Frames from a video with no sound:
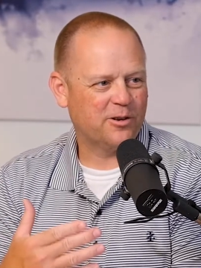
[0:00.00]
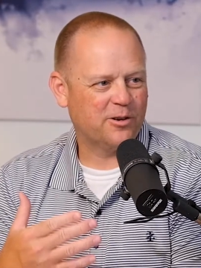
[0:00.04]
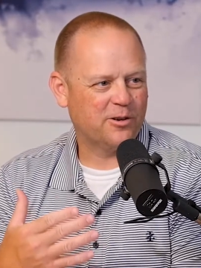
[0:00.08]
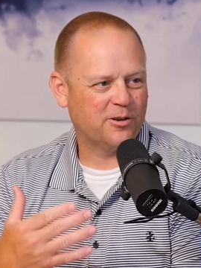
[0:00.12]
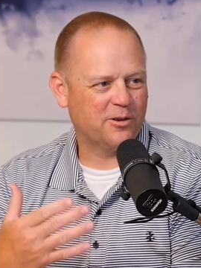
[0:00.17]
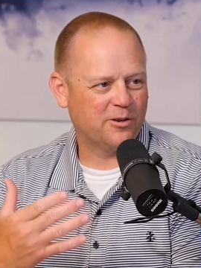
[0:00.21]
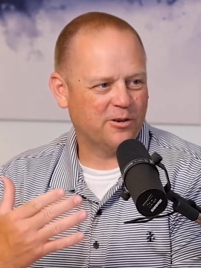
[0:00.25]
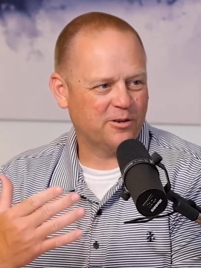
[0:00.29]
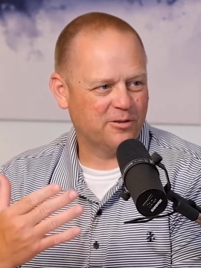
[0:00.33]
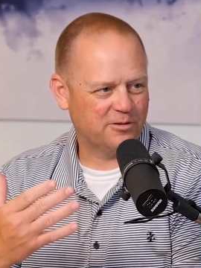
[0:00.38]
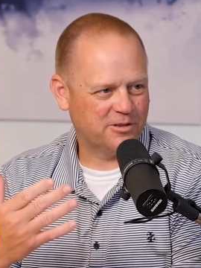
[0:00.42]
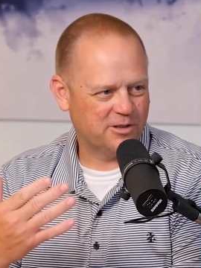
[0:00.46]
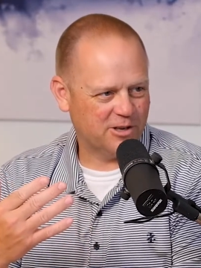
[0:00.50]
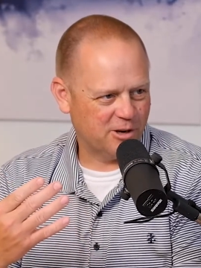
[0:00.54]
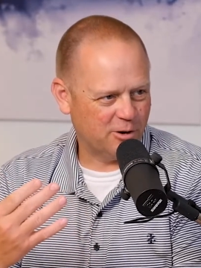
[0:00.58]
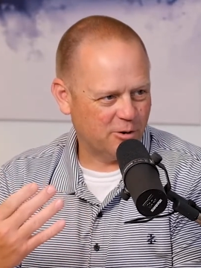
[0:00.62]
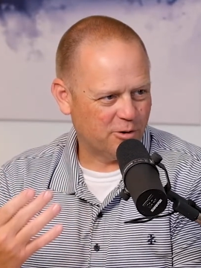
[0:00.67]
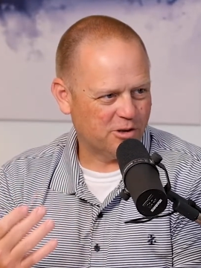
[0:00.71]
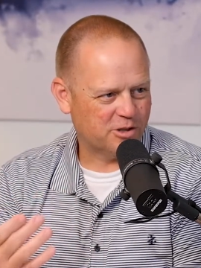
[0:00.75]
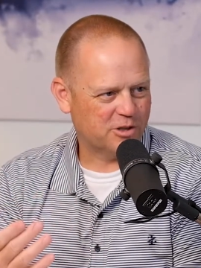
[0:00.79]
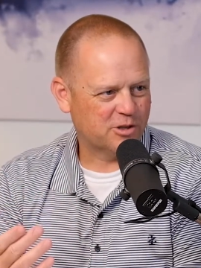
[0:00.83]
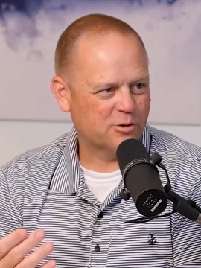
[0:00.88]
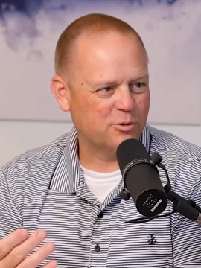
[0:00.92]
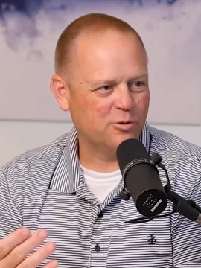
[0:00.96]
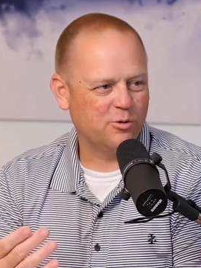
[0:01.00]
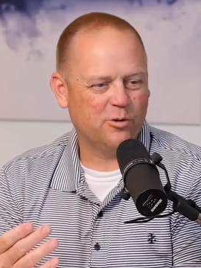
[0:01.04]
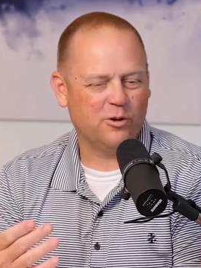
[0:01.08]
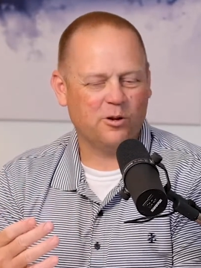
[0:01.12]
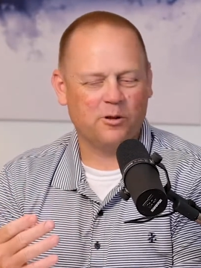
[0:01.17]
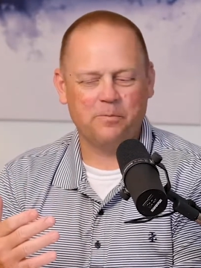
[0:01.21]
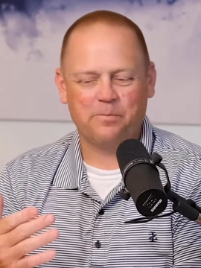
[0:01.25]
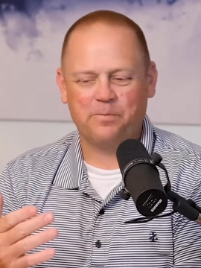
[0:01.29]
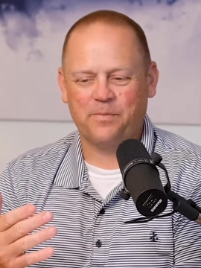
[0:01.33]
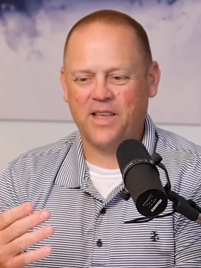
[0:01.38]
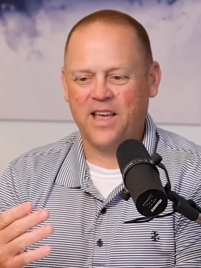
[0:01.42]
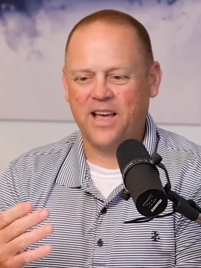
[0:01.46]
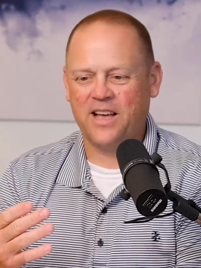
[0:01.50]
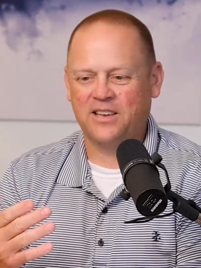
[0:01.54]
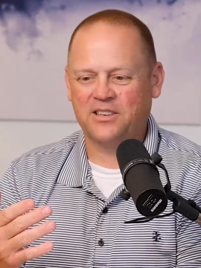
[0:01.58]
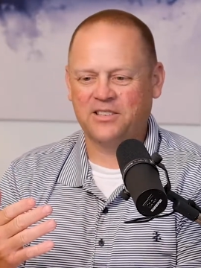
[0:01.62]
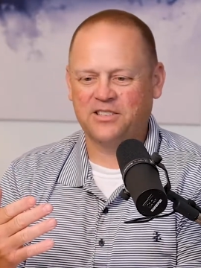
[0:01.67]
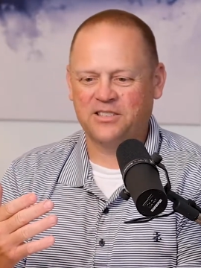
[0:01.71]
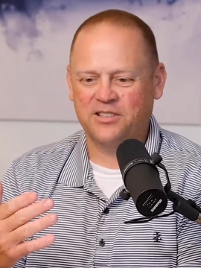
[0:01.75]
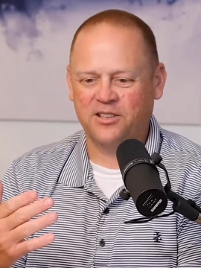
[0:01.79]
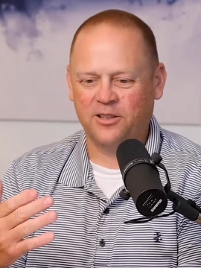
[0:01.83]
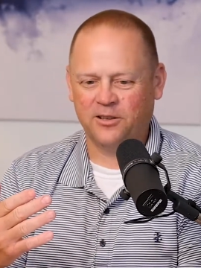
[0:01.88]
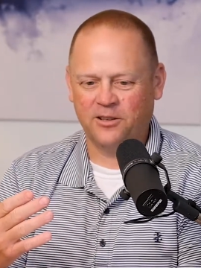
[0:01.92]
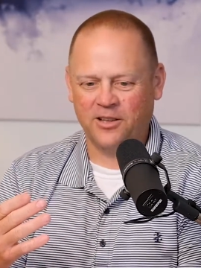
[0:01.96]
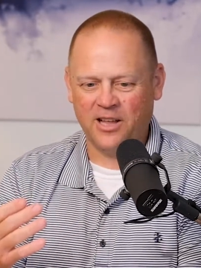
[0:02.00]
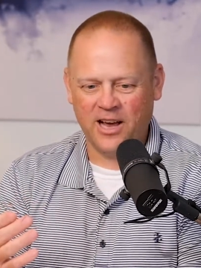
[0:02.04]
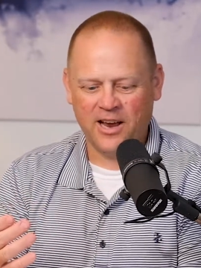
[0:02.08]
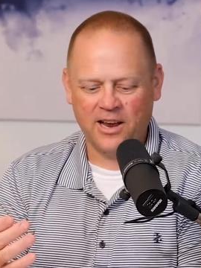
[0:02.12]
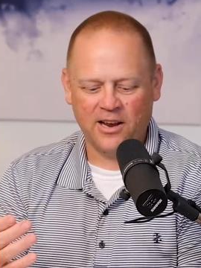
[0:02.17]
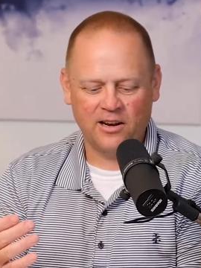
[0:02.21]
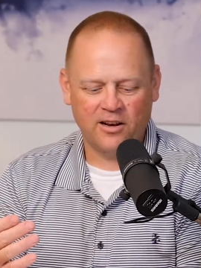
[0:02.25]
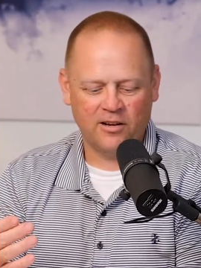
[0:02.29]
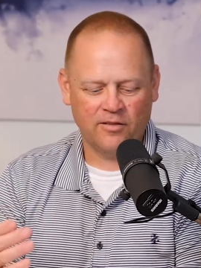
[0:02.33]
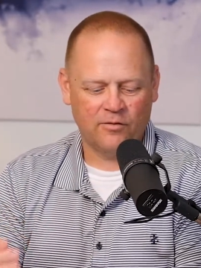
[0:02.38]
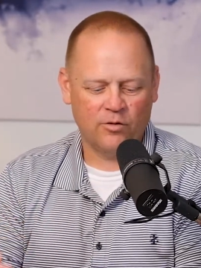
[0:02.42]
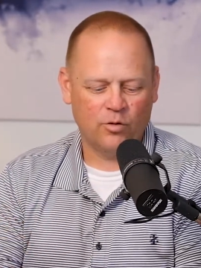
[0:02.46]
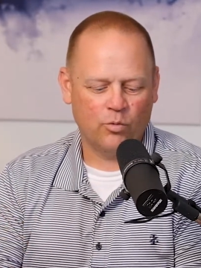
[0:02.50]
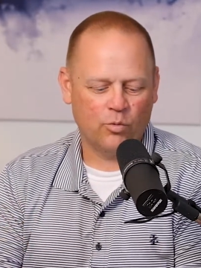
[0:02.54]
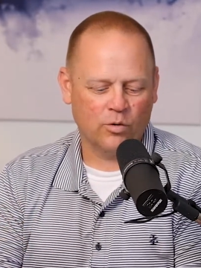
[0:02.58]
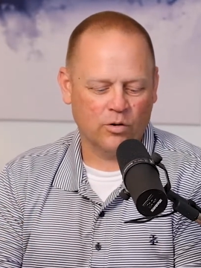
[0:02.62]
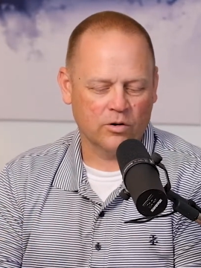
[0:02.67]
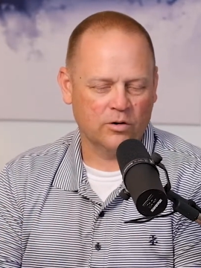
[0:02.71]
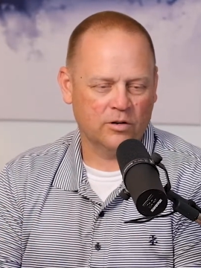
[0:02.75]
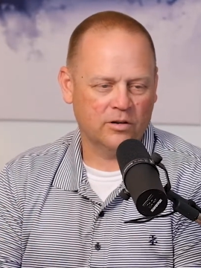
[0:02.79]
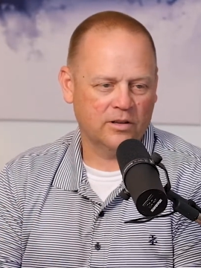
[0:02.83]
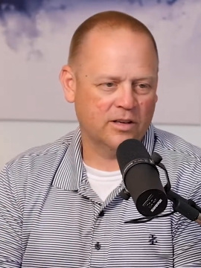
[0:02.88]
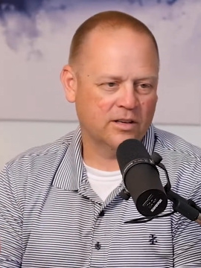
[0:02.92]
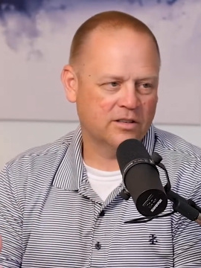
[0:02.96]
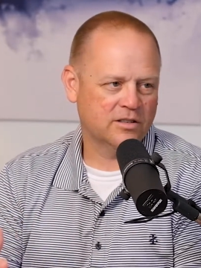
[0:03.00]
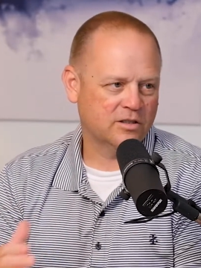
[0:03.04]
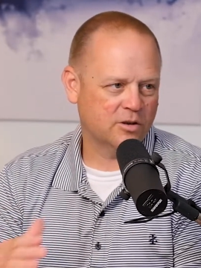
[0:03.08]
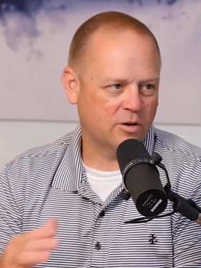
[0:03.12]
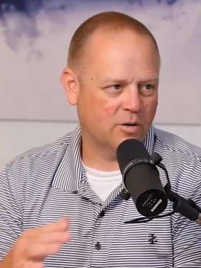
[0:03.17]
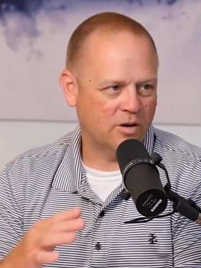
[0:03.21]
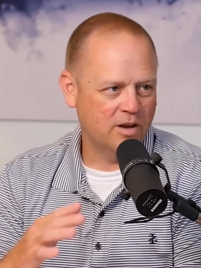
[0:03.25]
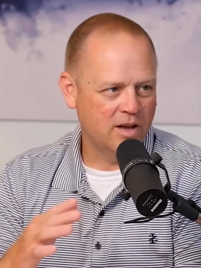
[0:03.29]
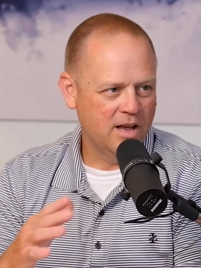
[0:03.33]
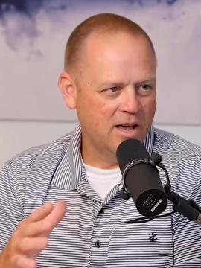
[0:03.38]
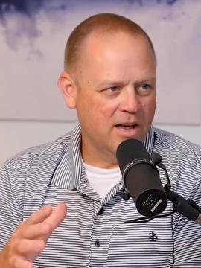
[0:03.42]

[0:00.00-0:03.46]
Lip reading: You're to go to school as the light of the world. And so